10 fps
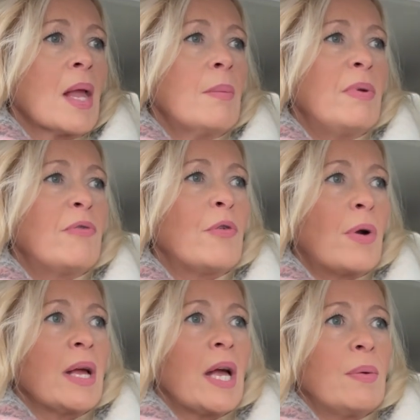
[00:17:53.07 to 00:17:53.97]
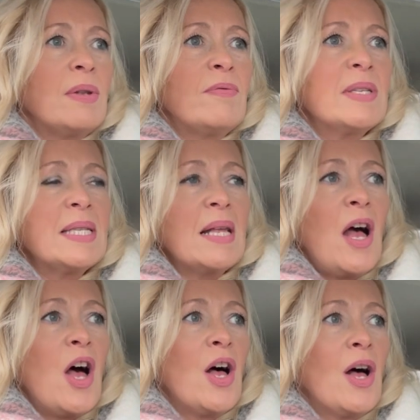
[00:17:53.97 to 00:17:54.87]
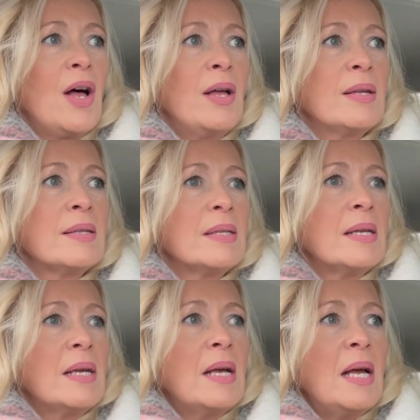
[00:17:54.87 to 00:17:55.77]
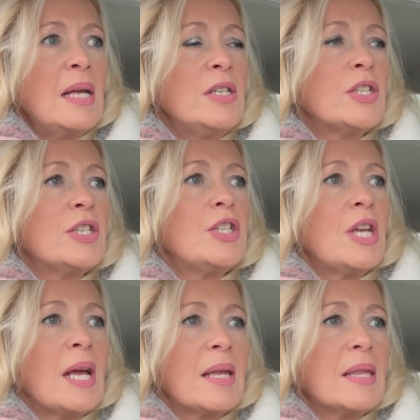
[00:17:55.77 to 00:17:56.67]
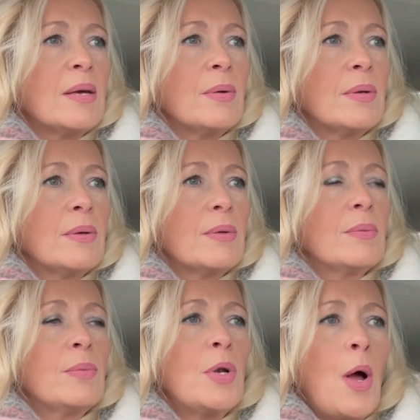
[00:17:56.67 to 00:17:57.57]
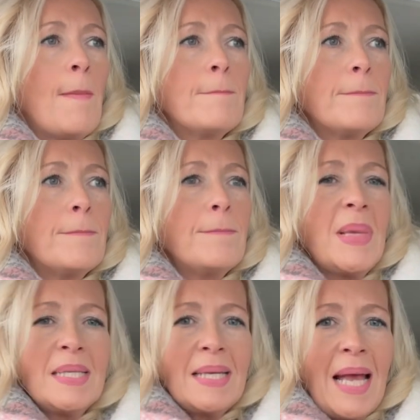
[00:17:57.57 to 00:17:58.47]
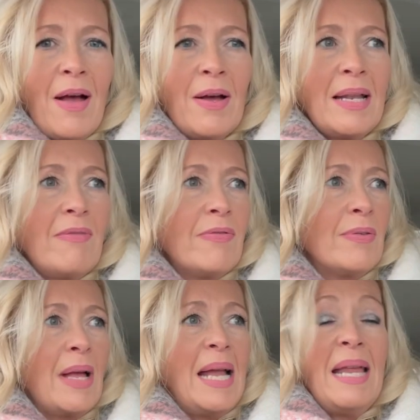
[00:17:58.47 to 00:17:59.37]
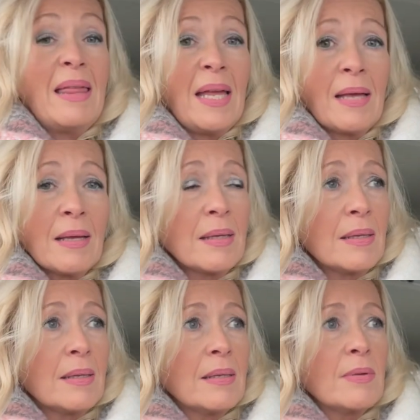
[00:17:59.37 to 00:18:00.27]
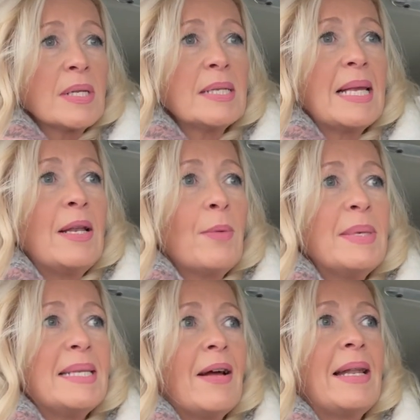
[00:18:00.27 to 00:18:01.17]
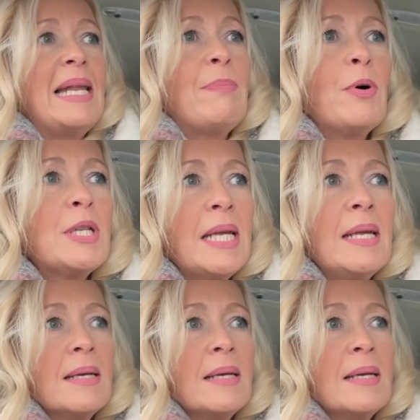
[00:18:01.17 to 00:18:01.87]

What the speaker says: before I go and visit her and just check that we're not missing out on anything. I was going to say not missing out on anybody,